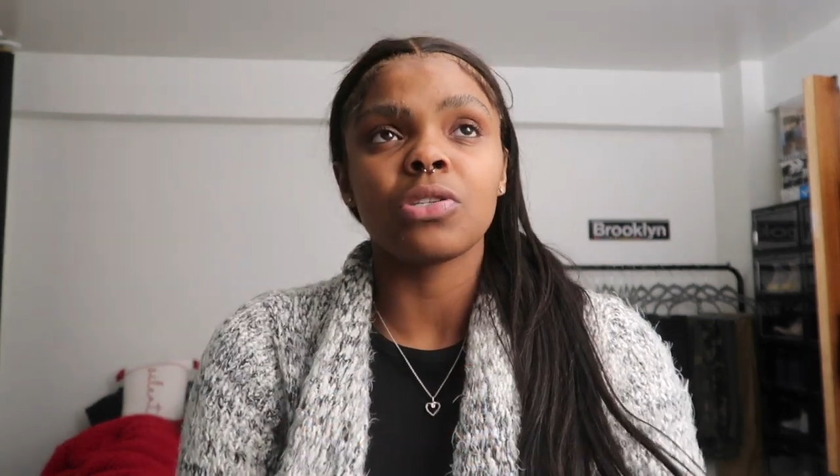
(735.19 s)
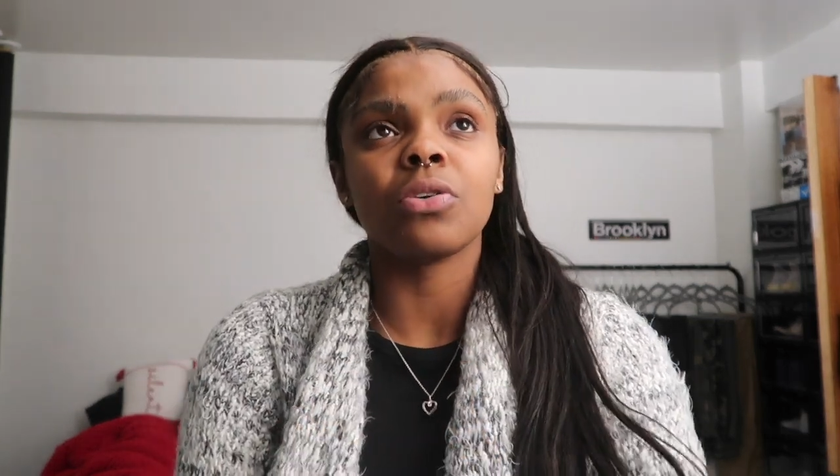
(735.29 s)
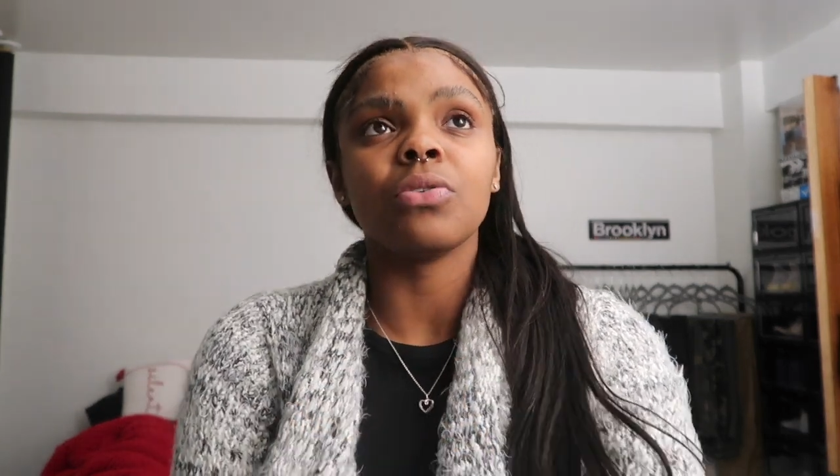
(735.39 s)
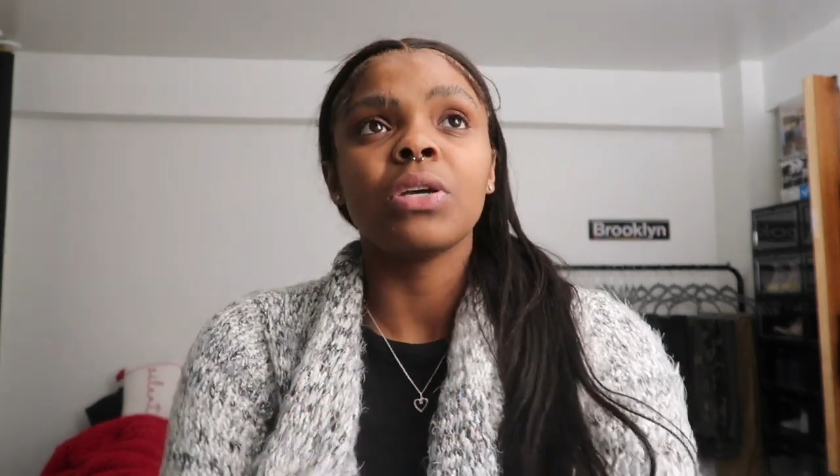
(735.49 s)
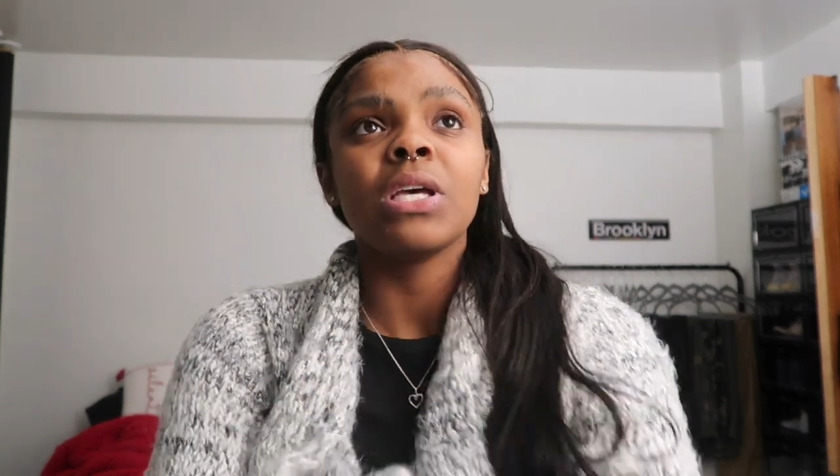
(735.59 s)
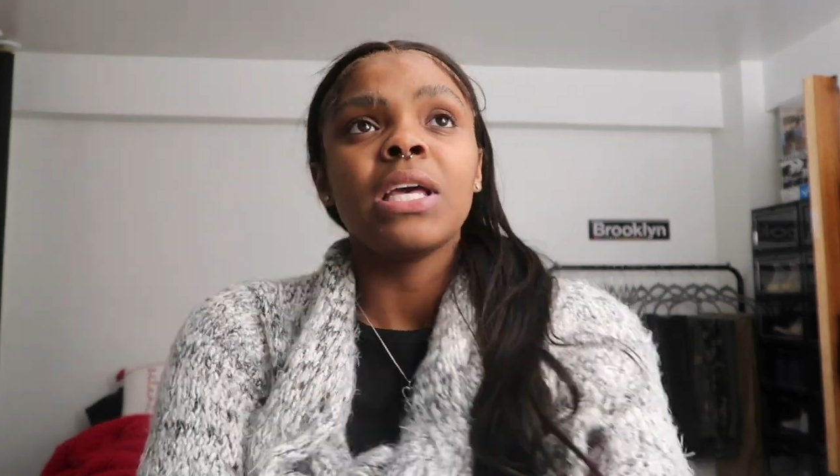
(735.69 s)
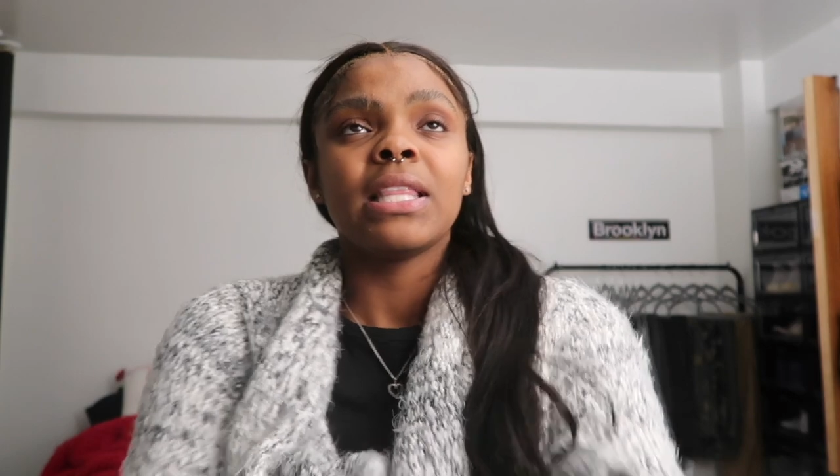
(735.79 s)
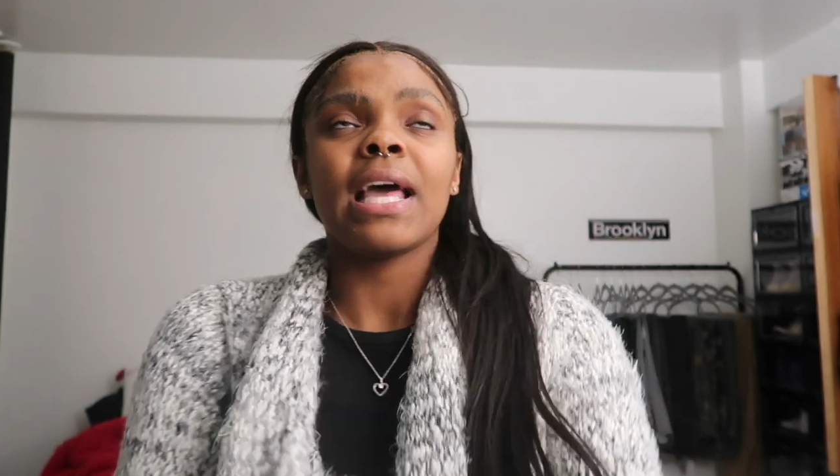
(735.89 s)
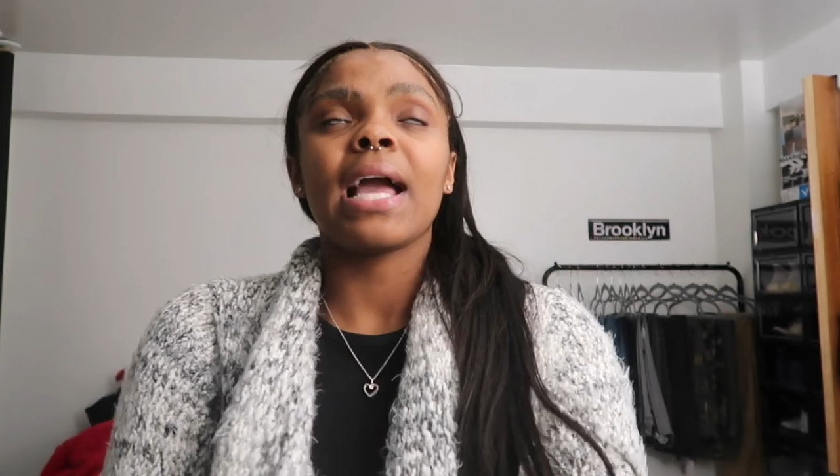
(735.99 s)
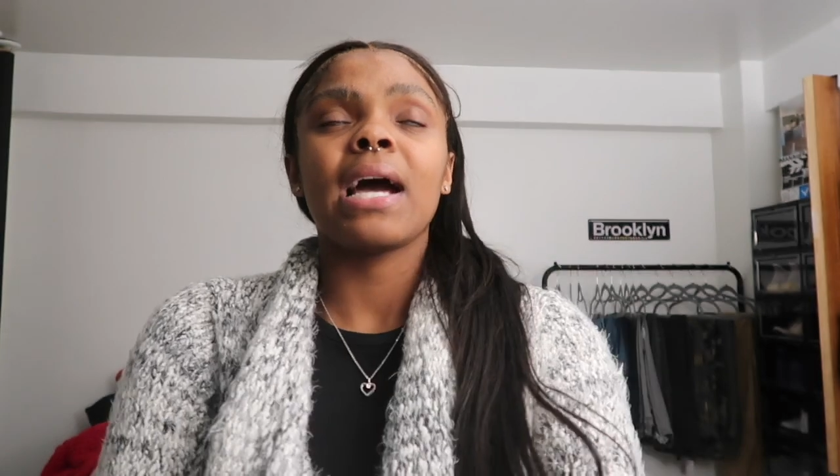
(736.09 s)
So
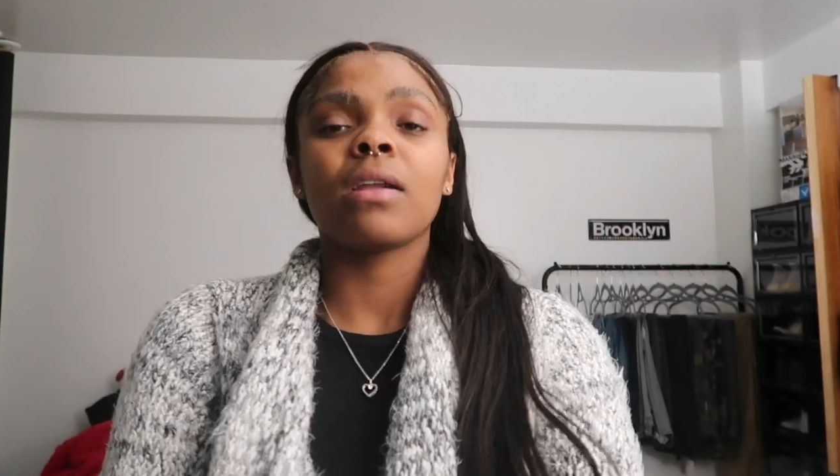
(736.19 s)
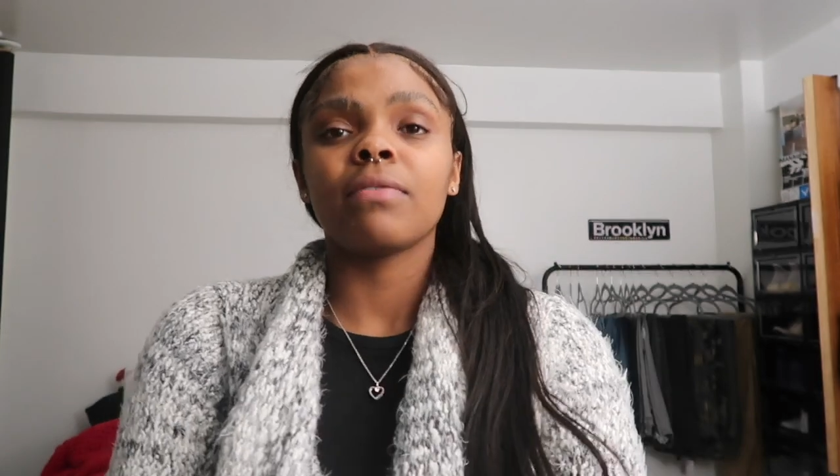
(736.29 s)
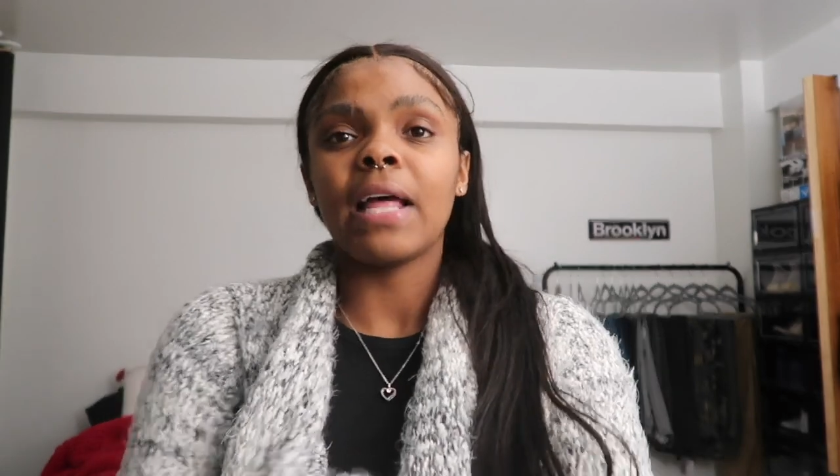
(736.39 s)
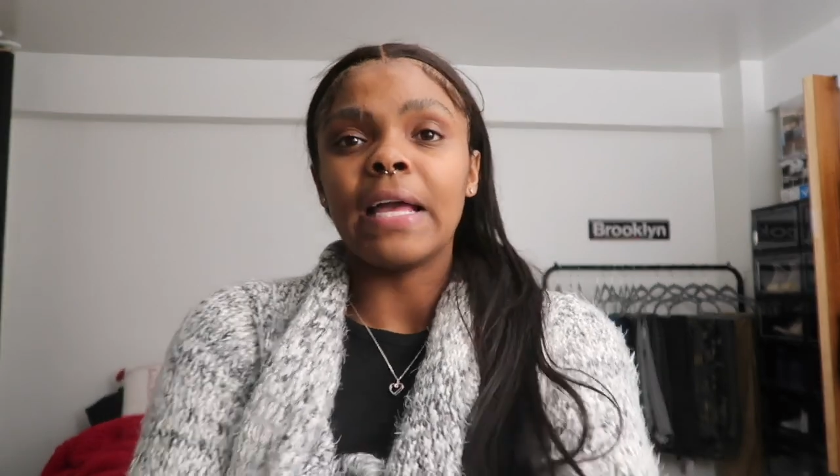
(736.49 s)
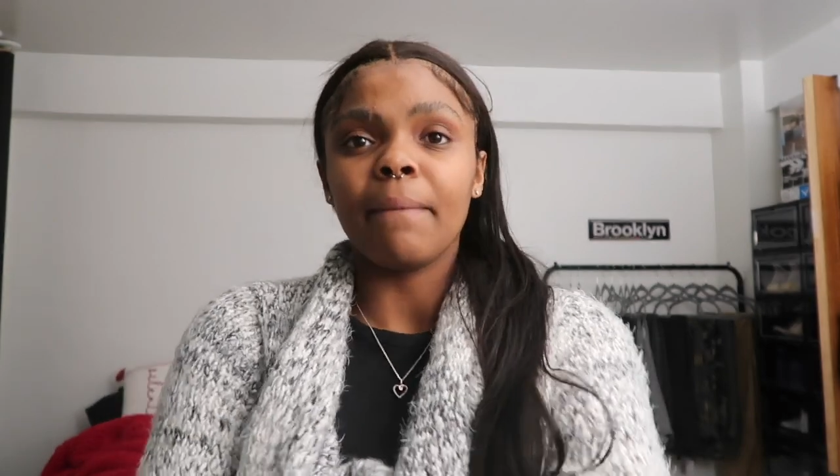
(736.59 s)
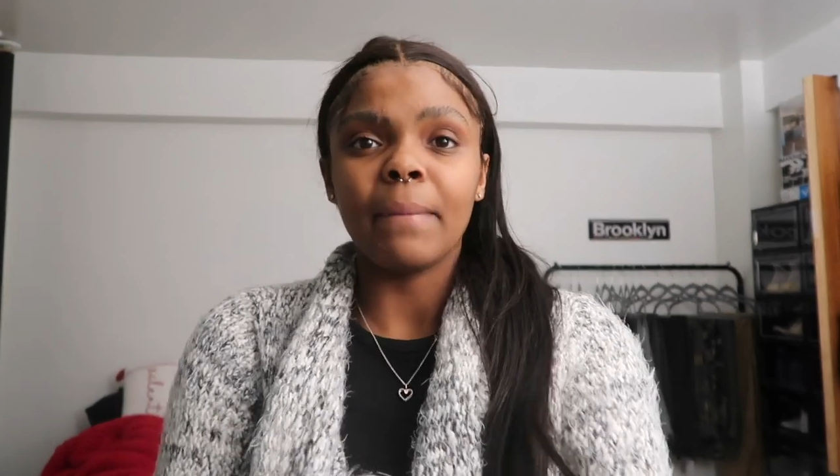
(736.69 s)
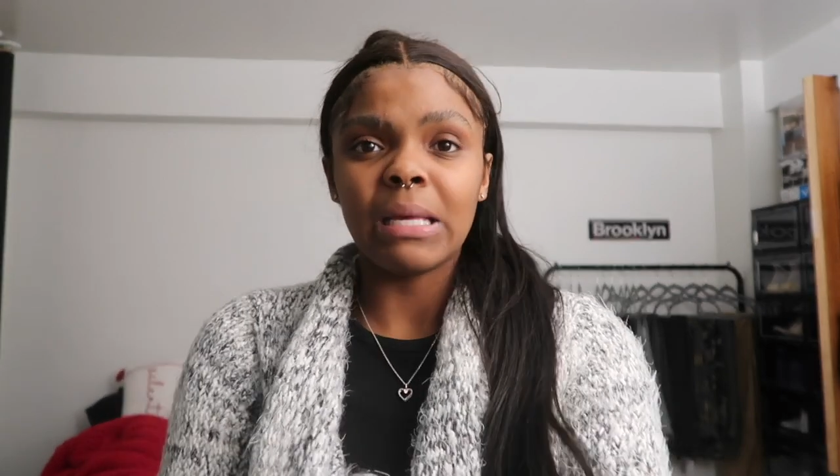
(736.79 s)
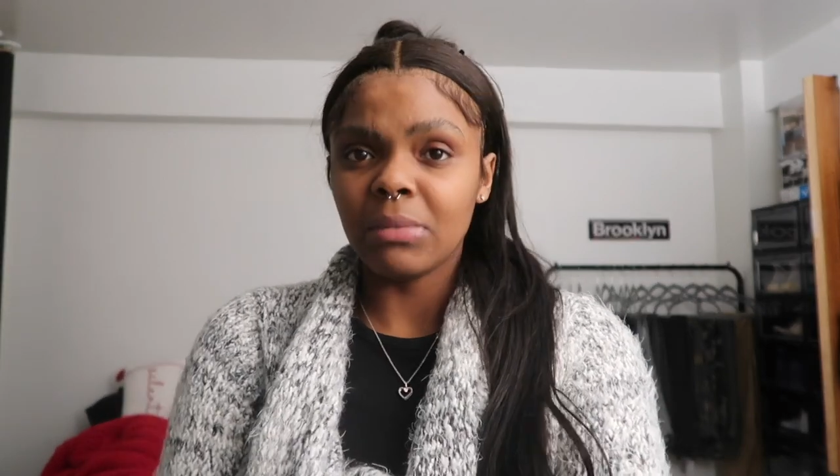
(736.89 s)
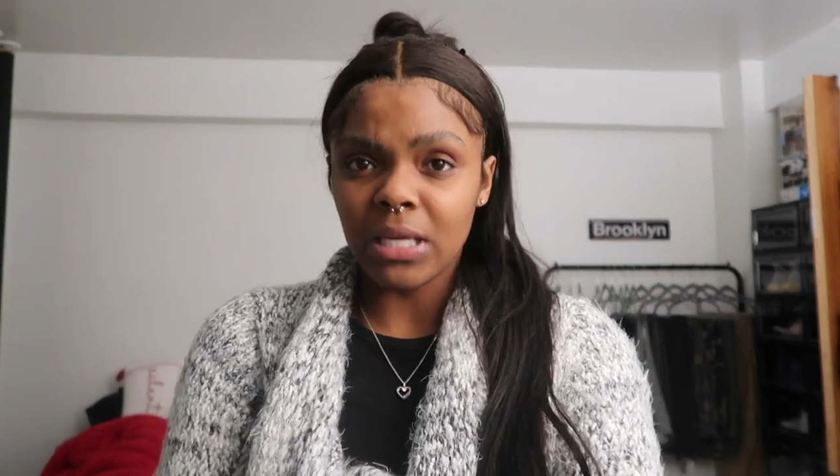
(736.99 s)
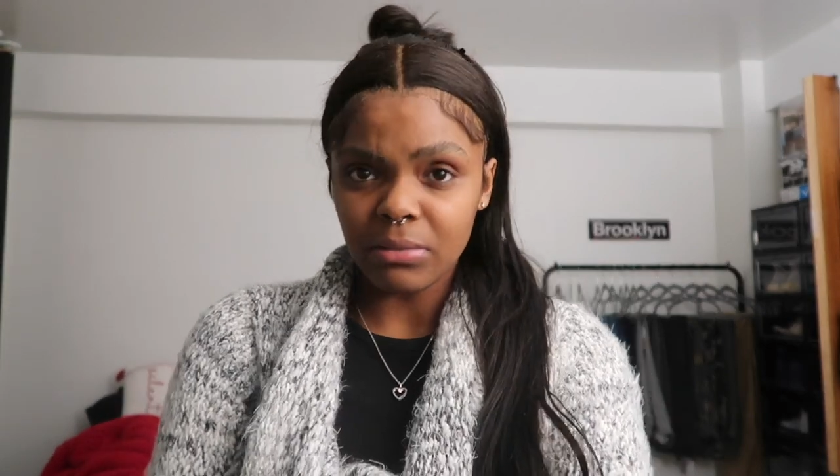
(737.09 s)
that kind of like
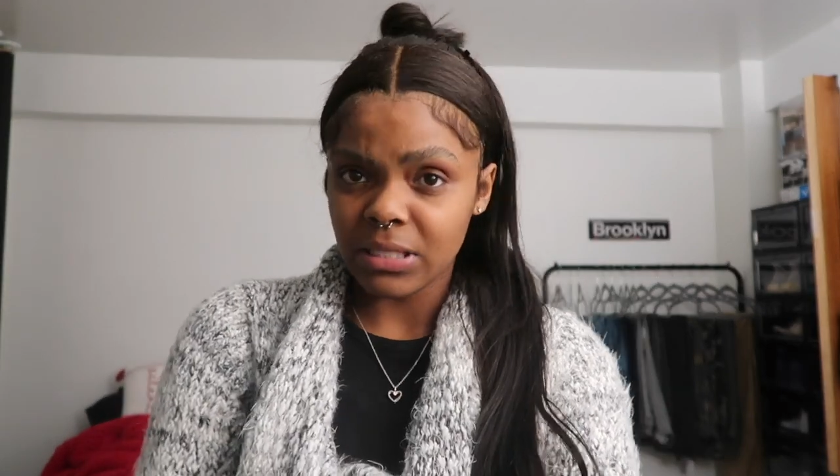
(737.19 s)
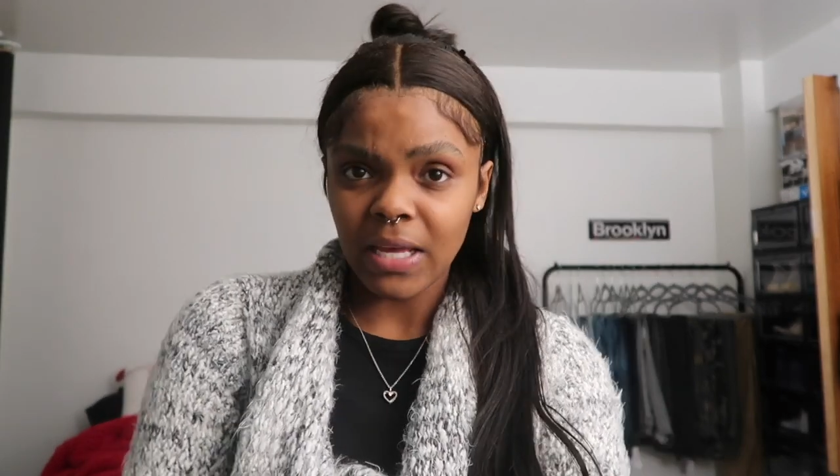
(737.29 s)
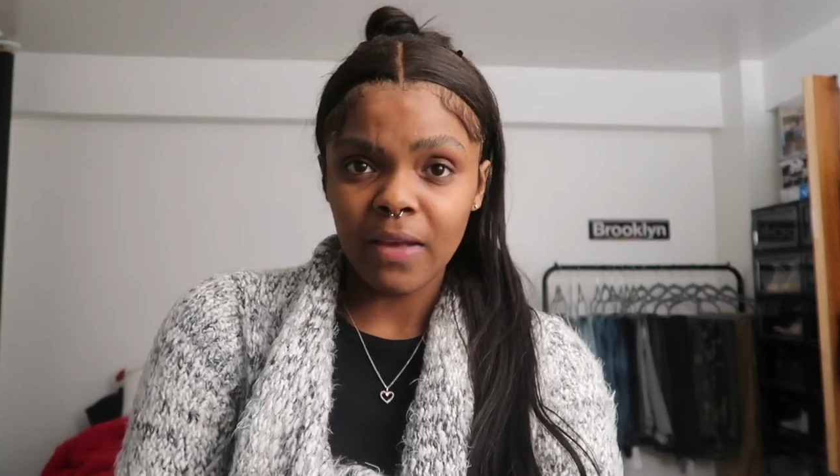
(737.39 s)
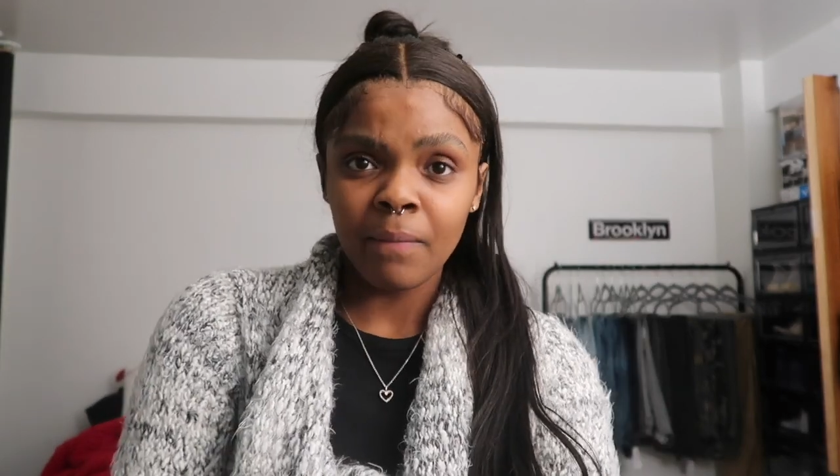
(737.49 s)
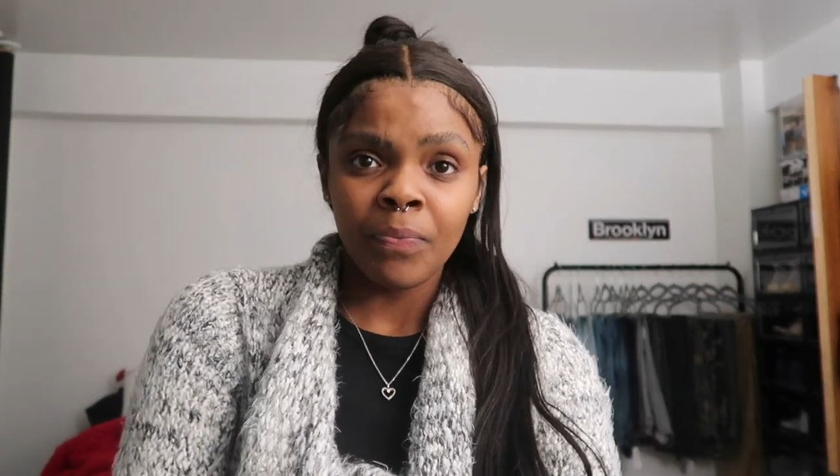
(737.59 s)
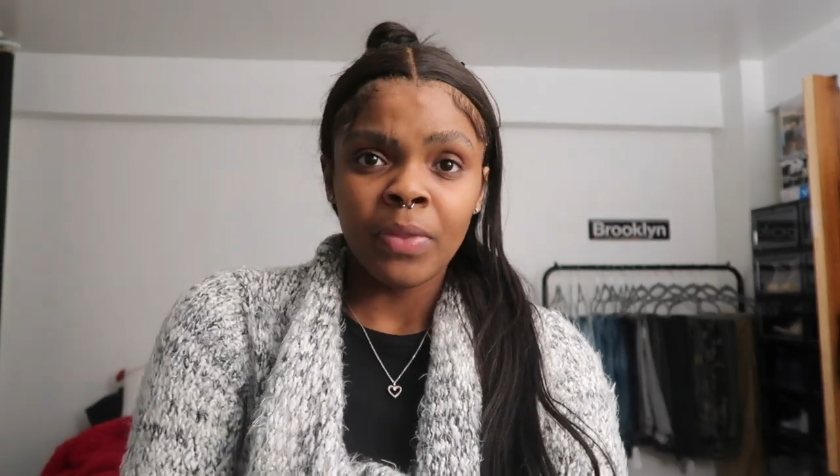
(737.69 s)
made me upset.